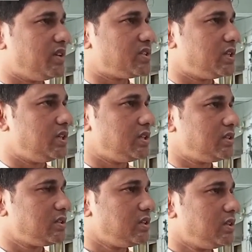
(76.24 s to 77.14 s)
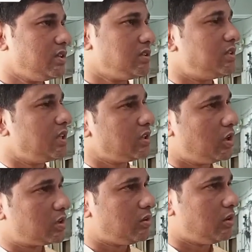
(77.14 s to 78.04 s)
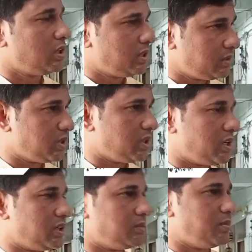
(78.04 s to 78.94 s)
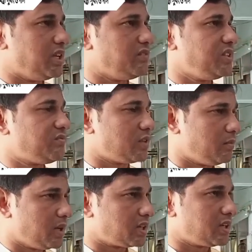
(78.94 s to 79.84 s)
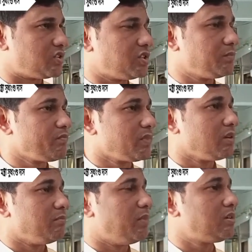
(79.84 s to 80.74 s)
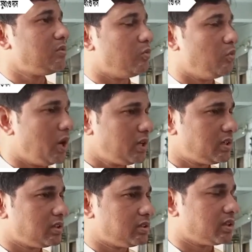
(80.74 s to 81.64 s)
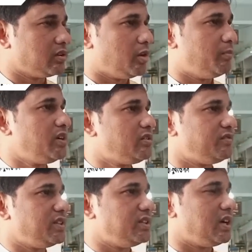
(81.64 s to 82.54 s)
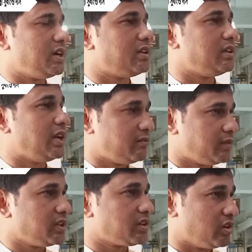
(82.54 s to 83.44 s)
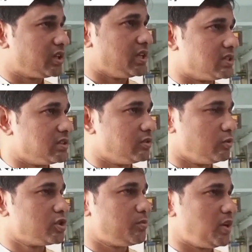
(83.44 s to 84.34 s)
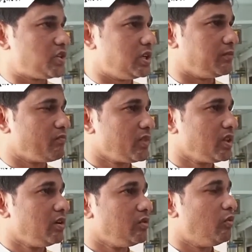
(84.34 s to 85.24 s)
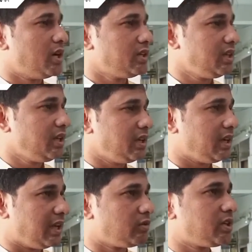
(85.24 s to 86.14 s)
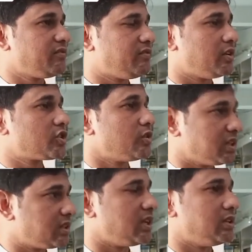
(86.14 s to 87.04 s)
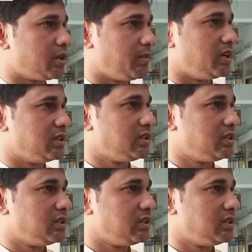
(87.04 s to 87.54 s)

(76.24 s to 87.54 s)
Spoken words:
facilities, they got all the benefit from our country. But what the government of India and led by the Congress rule specially, what they allotted for Sanatana Dharma.